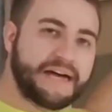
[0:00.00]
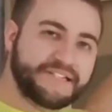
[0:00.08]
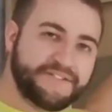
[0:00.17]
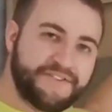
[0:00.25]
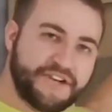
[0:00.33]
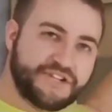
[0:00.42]
And
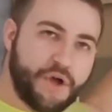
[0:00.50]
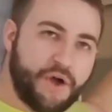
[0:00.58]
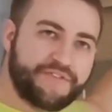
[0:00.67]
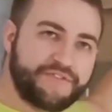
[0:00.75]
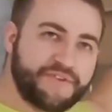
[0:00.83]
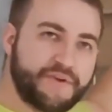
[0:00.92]
to finish
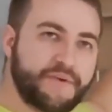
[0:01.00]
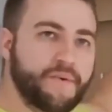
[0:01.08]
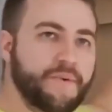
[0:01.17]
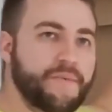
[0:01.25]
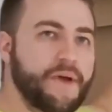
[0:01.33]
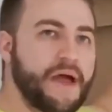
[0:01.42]
off,
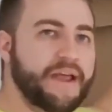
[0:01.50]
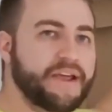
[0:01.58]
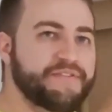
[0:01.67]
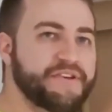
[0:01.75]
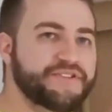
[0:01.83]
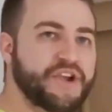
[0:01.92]
and I'm
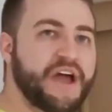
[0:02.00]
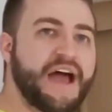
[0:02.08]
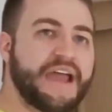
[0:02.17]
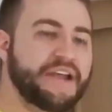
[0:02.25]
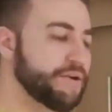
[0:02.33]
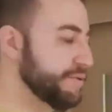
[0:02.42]
going to finish on a
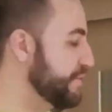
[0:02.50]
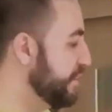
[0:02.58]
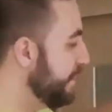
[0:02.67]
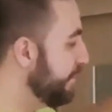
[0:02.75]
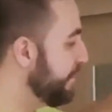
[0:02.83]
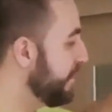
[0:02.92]
high note
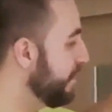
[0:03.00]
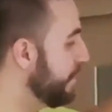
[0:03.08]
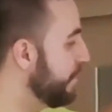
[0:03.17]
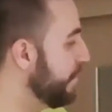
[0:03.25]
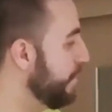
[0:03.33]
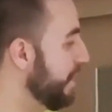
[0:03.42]
here,
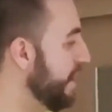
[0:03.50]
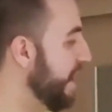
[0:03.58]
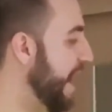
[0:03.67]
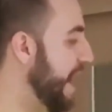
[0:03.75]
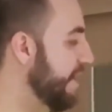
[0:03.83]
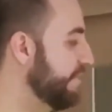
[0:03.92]
we
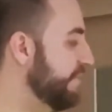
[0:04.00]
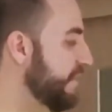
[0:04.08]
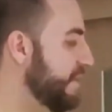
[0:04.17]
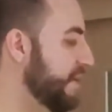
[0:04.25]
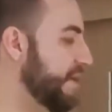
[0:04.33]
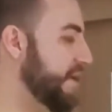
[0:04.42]
have
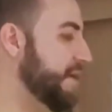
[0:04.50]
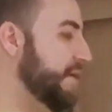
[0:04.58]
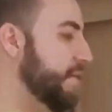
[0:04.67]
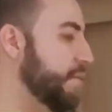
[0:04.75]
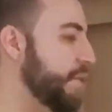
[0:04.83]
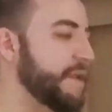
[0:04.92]

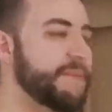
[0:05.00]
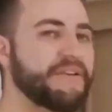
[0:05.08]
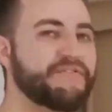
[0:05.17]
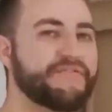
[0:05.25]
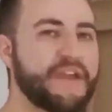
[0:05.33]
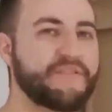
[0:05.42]
one of my
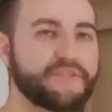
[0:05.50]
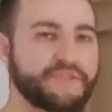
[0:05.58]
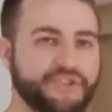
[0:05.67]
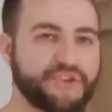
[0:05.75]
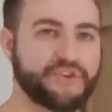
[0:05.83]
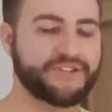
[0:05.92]
favourite
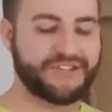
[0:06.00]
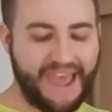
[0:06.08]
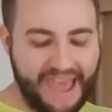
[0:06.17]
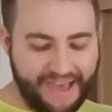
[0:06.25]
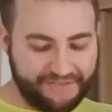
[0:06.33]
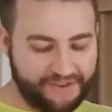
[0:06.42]
shirts
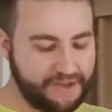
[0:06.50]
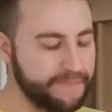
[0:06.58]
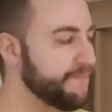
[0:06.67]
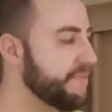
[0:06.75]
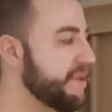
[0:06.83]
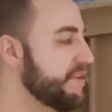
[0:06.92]
ever
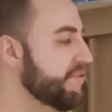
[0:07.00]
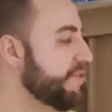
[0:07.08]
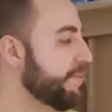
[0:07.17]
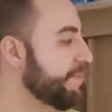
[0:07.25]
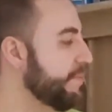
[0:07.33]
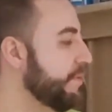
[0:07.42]
in
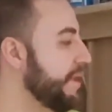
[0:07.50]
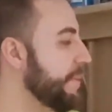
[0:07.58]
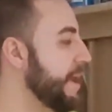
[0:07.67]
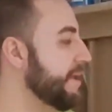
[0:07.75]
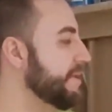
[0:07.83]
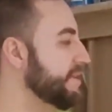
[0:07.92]
football,
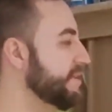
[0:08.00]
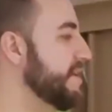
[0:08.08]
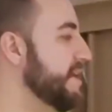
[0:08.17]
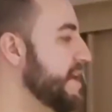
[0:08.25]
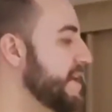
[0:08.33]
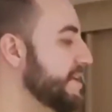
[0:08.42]
and that
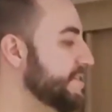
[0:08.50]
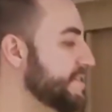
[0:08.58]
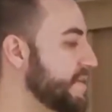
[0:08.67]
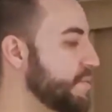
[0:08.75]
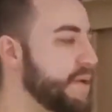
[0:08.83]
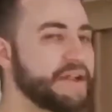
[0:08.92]
is
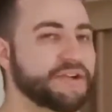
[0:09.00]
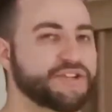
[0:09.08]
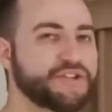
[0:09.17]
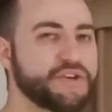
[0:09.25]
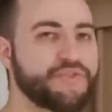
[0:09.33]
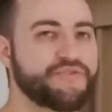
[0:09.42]
the Wales
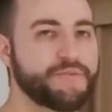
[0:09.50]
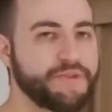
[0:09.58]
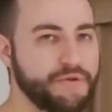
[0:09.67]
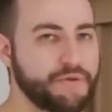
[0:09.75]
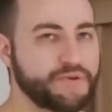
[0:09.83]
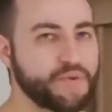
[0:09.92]
shirt from
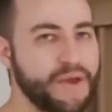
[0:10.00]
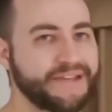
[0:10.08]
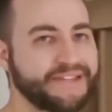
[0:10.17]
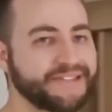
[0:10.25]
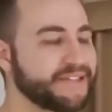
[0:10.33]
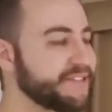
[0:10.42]
Euro
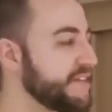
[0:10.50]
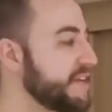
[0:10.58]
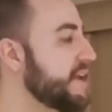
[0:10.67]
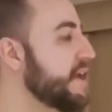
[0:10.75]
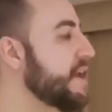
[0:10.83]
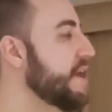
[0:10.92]

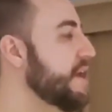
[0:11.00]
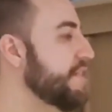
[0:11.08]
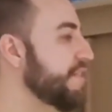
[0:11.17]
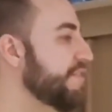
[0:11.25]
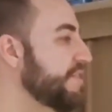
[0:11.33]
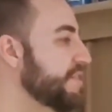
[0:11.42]
2016.
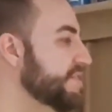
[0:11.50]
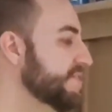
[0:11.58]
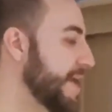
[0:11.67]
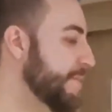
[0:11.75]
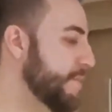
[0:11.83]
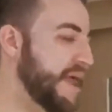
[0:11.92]
The first
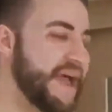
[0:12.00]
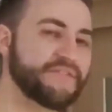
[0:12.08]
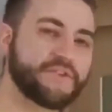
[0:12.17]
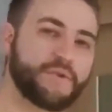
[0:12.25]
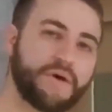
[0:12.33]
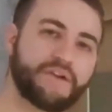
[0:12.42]
time we
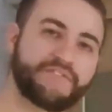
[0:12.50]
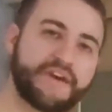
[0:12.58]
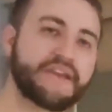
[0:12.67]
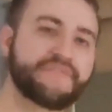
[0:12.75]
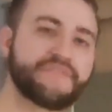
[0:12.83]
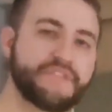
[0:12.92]
ever
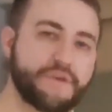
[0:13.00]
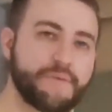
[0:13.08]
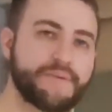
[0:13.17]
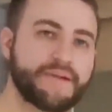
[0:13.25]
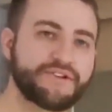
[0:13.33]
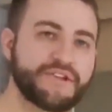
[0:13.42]
qualified for the
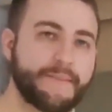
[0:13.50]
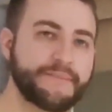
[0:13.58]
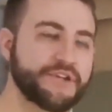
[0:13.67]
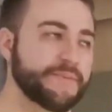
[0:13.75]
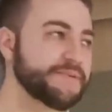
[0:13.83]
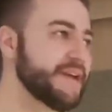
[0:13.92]
European
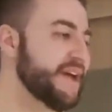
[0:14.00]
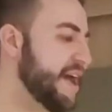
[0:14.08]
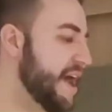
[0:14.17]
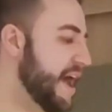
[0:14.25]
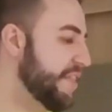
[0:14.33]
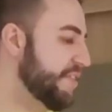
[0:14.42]
Championships
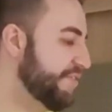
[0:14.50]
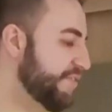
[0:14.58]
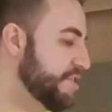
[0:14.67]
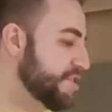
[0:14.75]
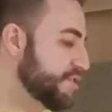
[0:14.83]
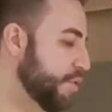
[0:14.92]
and the
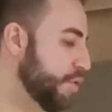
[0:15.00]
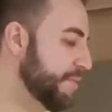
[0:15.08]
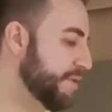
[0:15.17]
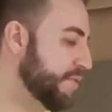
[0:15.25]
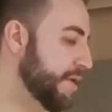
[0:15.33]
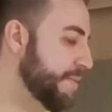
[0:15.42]
first
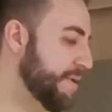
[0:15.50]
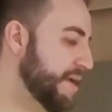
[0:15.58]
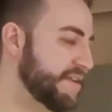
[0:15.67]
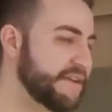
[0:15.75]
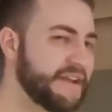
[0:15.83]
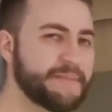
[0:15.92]
tournament we
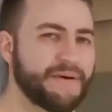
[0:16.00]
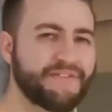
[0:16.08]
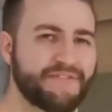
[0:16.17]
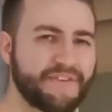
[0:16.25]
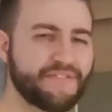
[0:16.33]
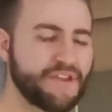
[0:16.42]
appeared in about
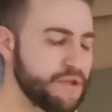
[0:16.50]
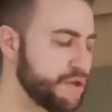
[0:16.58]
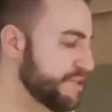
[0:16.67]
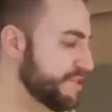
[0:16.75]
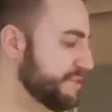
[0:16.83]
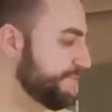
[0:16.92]
50
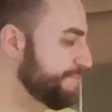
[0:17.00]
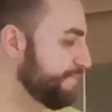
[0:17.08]
years.